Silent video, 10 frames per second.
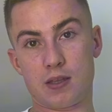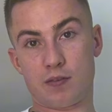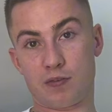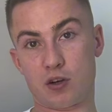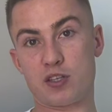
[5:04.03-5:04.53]
the
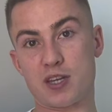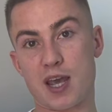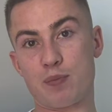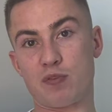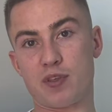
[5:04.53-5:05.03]
first
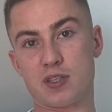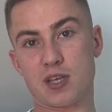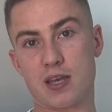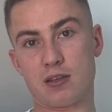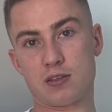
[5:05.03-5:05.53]
step of the
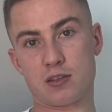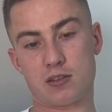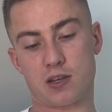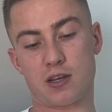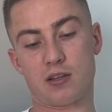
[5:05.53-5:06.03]
sales
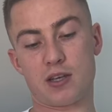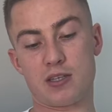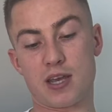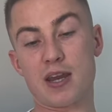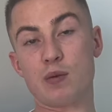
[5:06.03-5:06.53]
cycle is
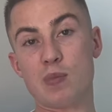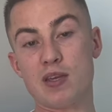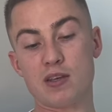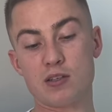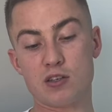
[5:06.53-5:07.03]
getting
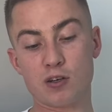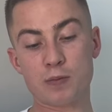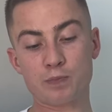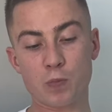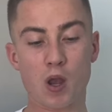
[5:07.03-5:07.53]
meetings
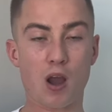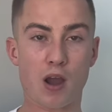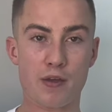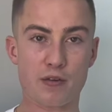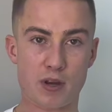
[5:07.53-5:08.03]
done,
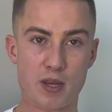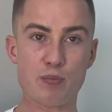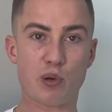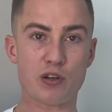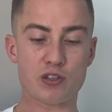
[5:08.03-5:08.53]
either in
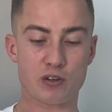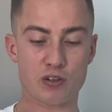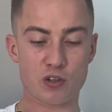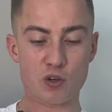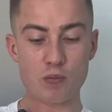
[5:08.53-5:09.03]
person or
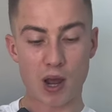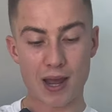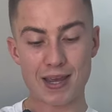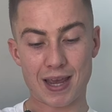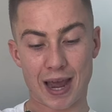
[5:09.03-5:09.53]
Zoom.
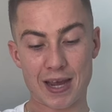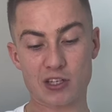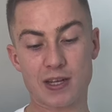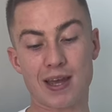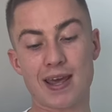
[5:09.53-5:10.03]
I
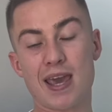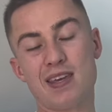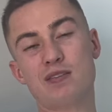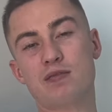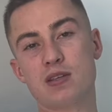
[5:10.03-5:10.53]
actually had
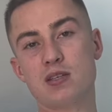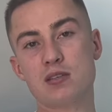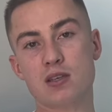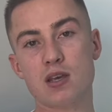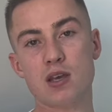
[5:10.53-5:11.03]
eight of
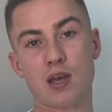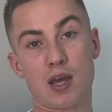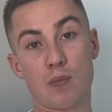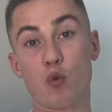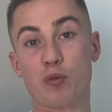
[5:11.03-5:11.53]
these
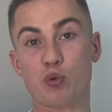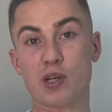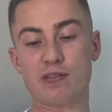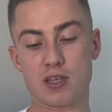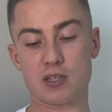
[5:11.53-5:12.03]
um, with
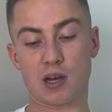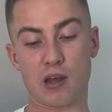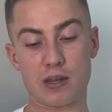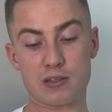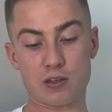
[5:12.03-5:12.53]
previous
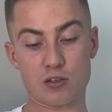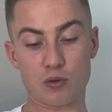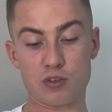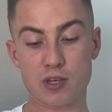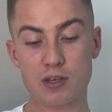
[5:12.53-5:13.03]
clients. So
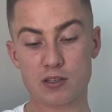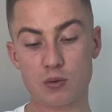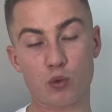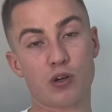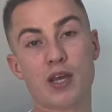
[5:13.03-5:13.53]
six
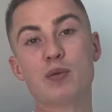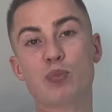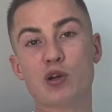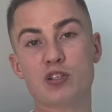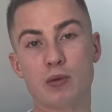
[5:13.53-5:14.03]
were
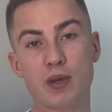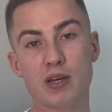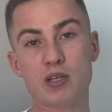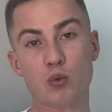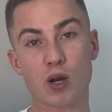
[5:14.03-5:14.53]
in-person
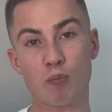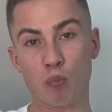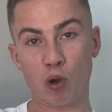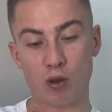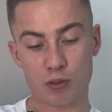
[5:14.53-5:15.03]
meetings where I
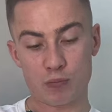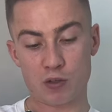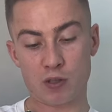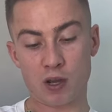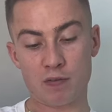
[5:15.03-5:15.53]
brought them
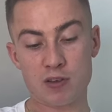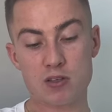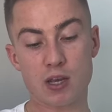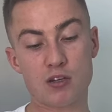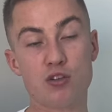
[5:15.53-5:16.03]
to the
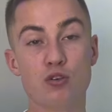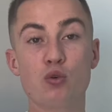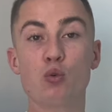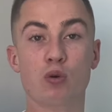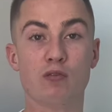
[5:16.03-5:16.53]
office, and
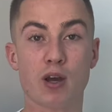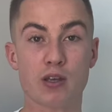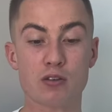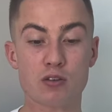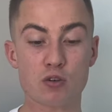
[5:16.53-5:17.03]
two were
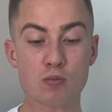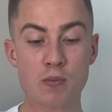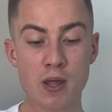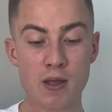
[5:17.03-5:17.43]
via Zoom.